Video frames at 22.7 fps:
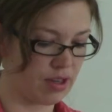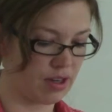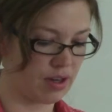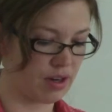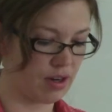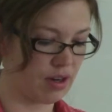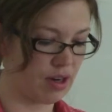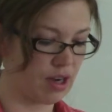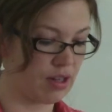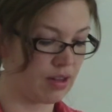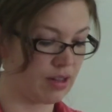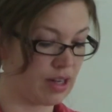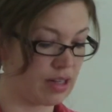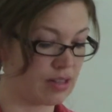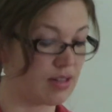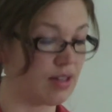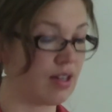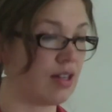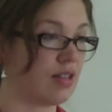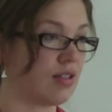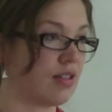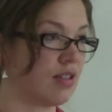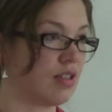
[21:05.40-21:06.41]
liquor
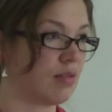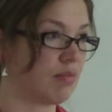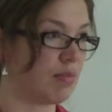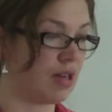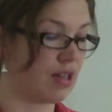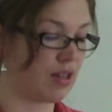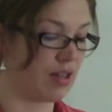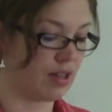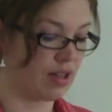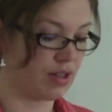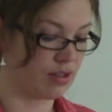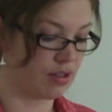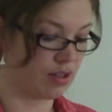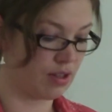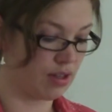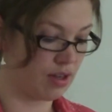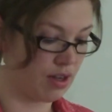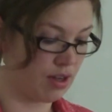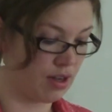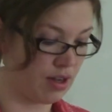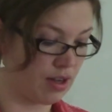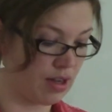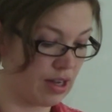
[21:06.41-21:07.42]
unless licensed by the
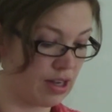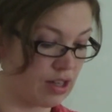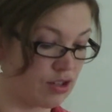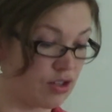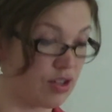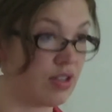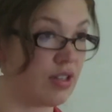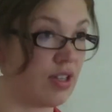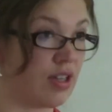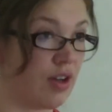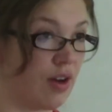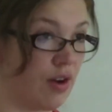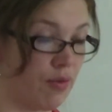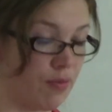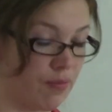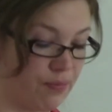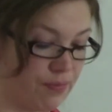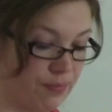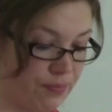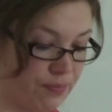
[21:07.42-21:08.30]
AGCO.